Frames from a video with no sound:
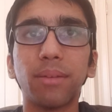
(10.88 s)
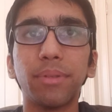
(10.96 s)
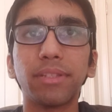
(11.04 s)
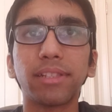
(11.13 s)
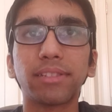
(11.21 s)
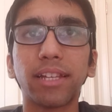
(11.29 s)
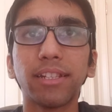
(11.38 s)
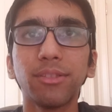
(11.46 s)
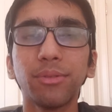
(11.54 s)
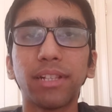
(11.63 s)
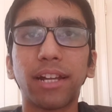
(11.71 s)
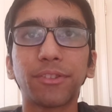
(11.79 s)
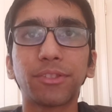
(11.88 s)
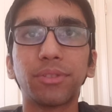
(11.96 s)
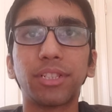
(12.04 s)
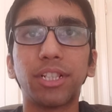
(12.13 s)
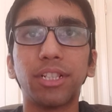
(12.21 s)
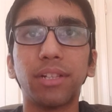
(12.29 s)
Club is excited to announce the
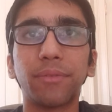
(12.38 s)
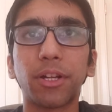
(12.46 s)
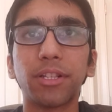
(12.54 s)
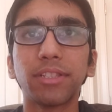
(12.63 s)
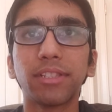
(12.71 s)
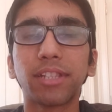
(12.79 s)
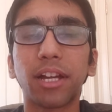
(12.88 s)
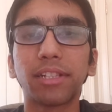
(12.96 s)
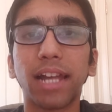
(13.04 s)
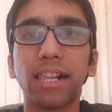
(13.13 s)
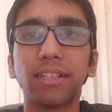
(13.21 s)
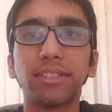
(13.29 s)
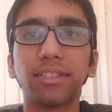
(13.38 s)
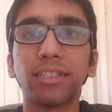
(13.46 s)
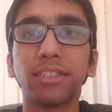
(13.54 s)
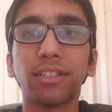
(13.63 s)
return of Arlington's Got Talent,